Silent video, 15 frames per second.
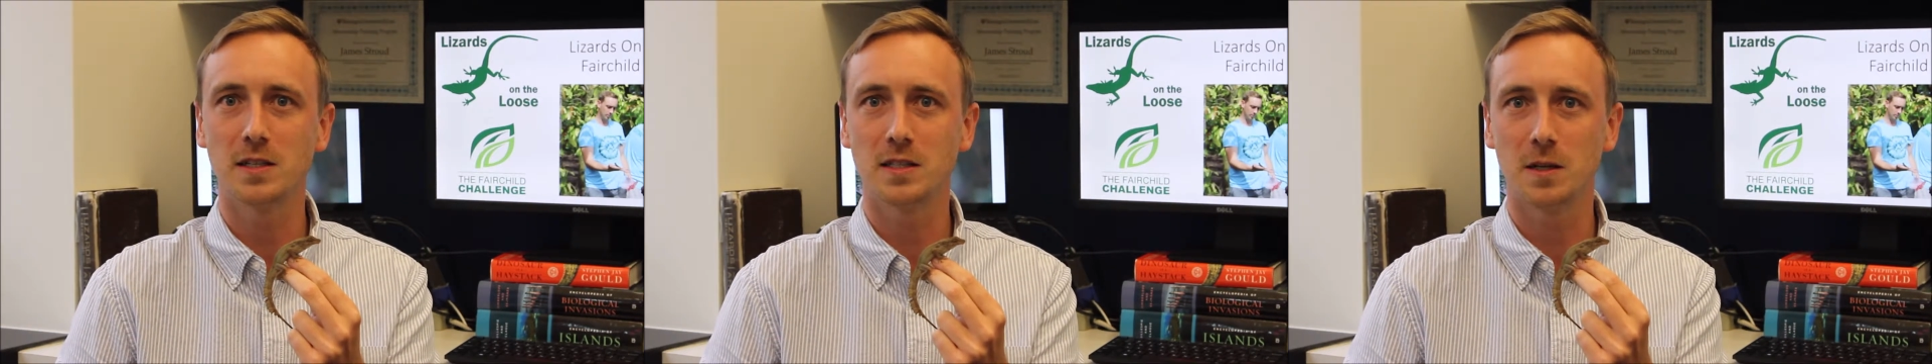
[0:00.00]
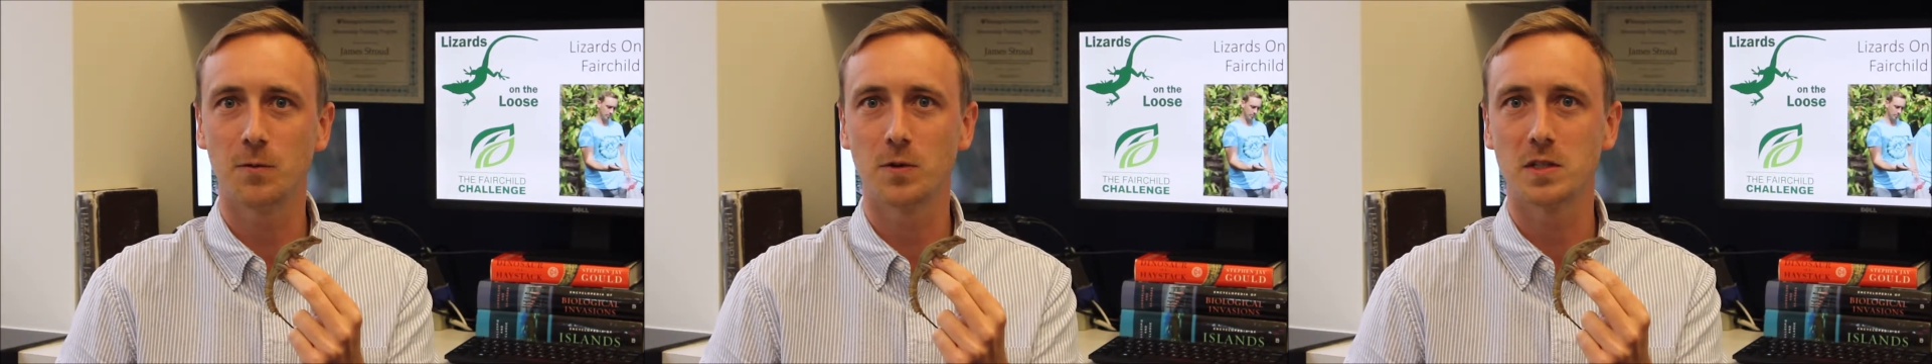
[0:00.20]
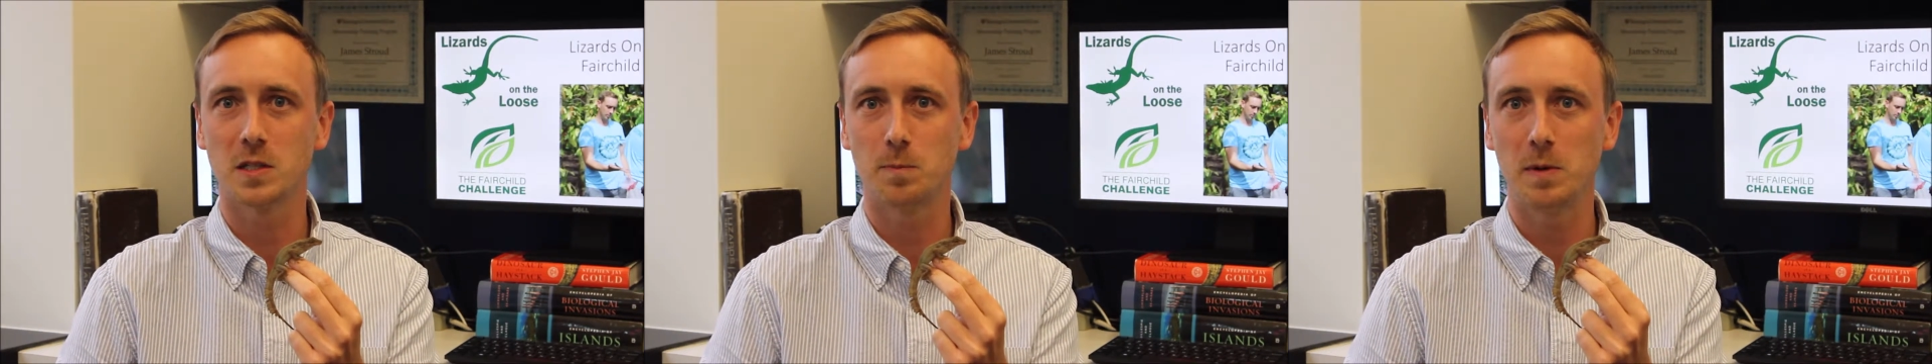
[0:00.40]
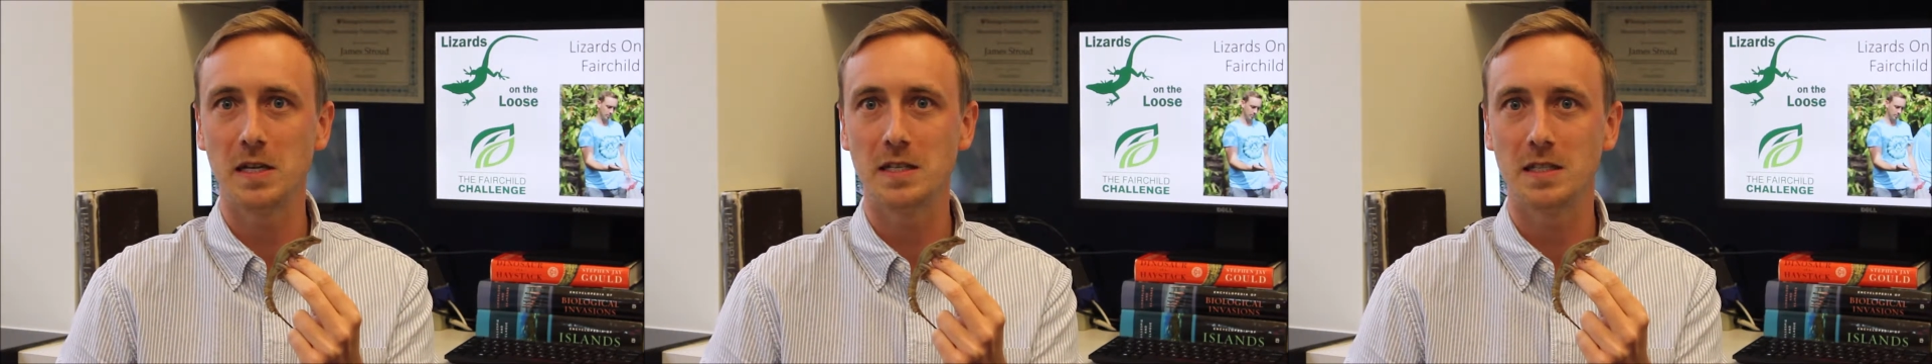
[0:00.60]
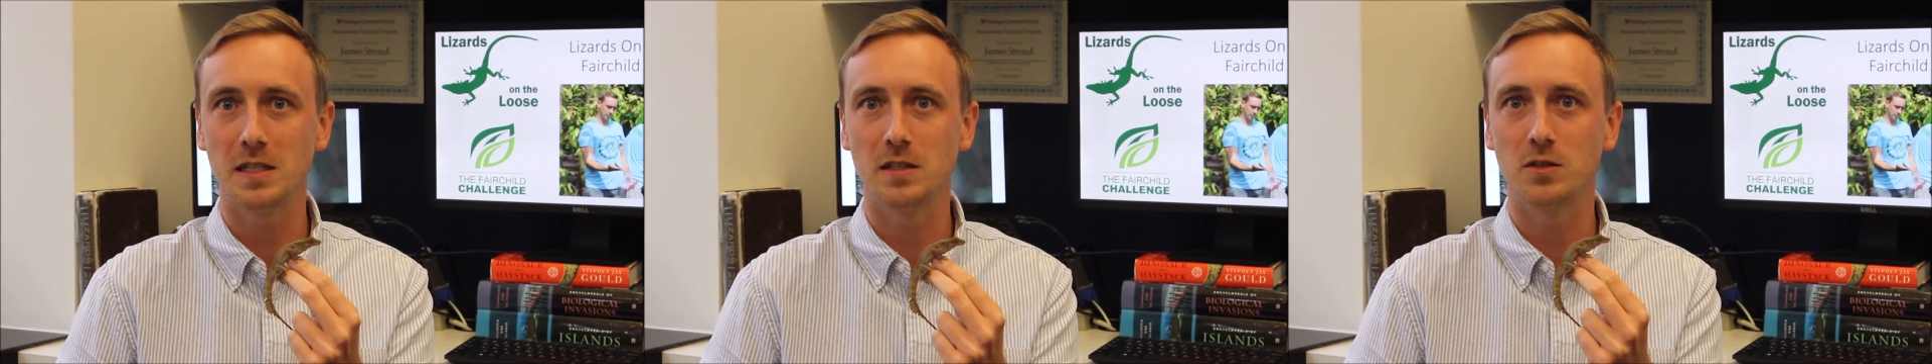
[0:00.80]
different
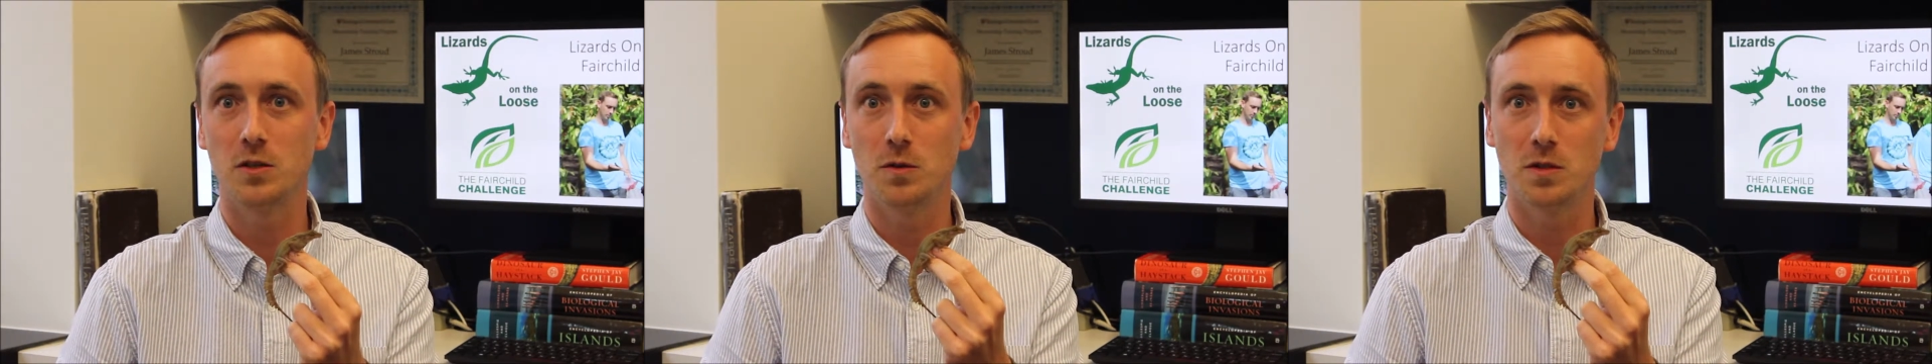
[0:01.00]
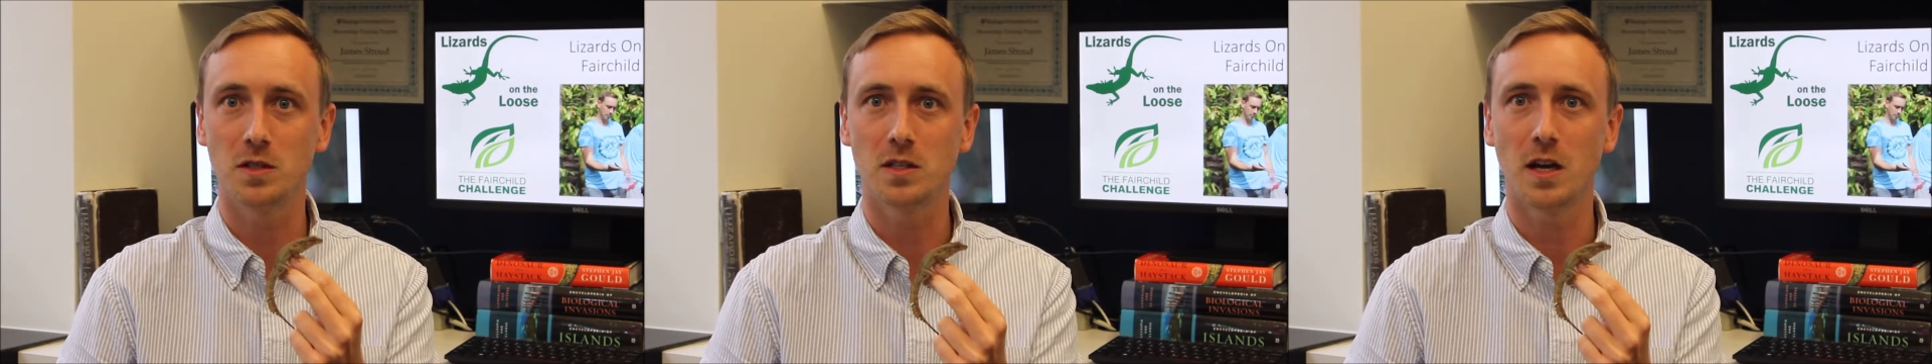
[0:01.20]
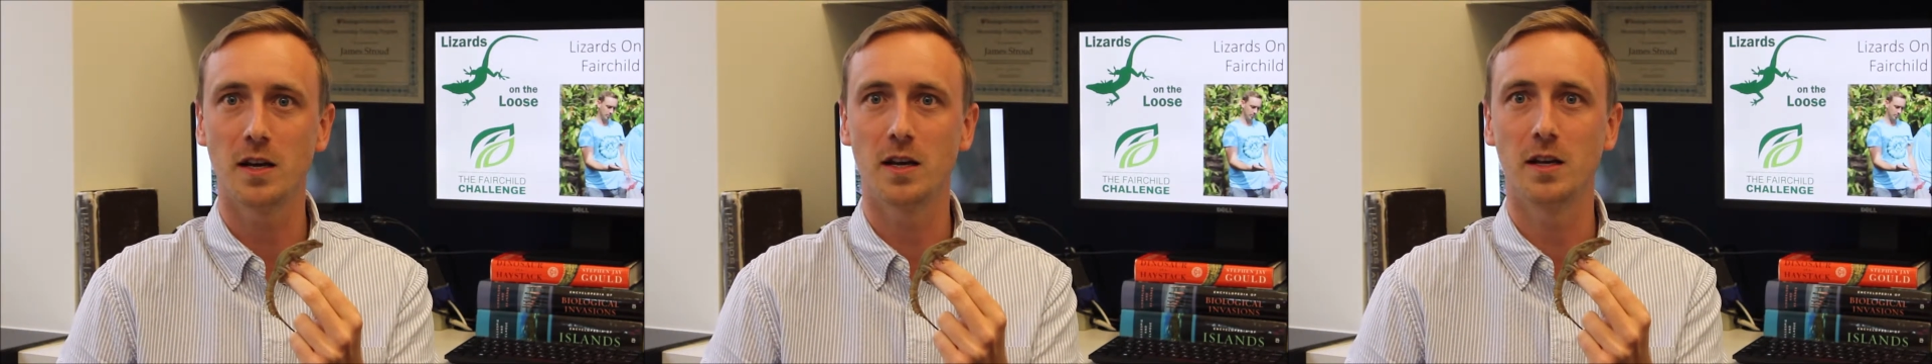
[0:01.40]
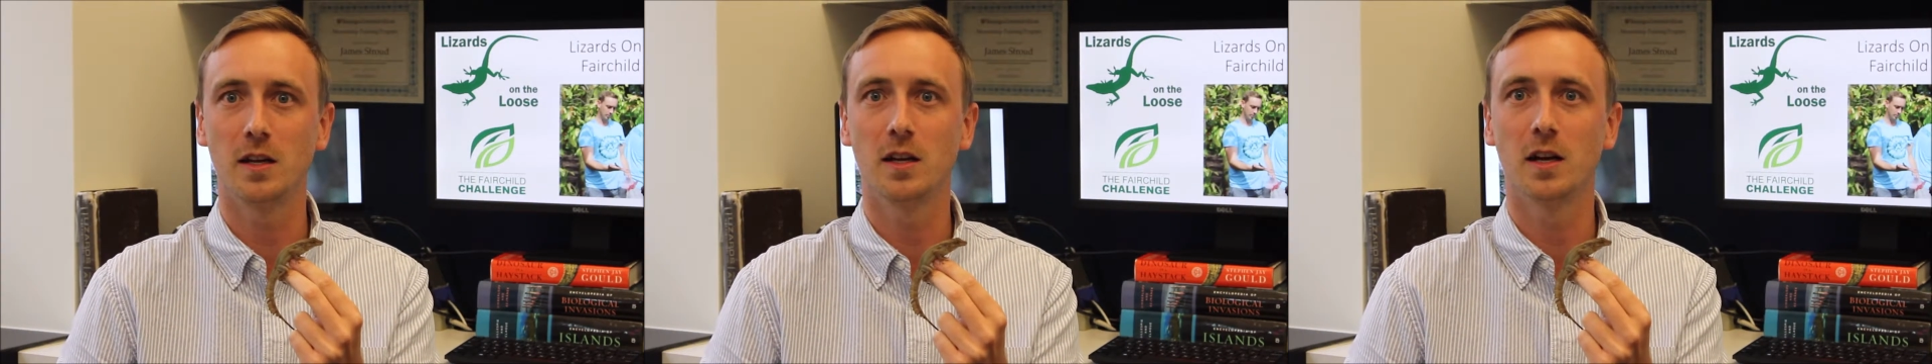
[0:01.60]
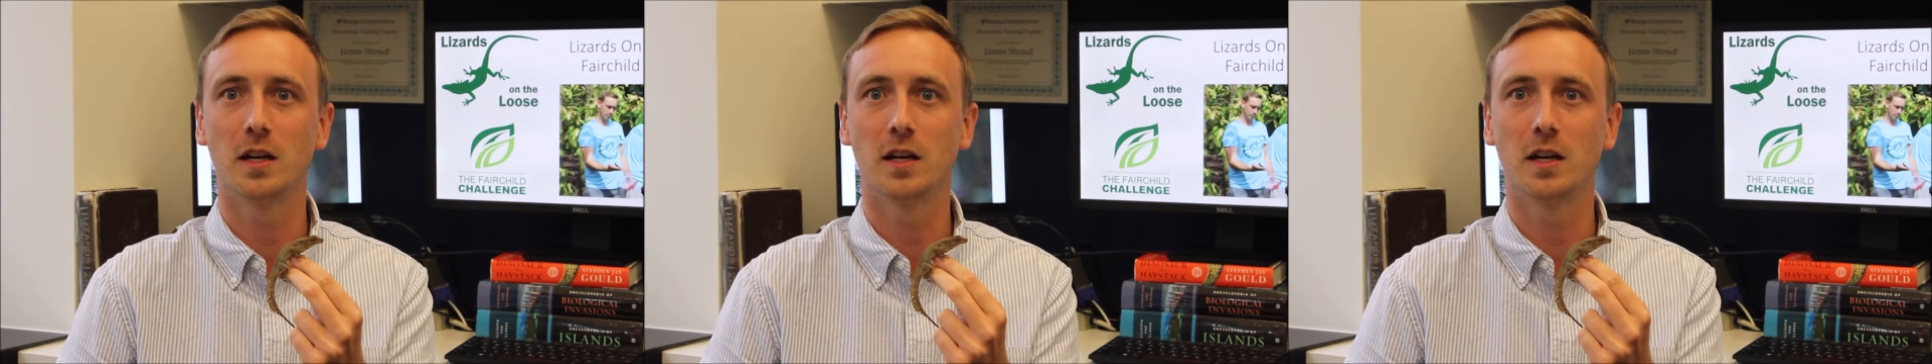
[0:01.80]
species use sunny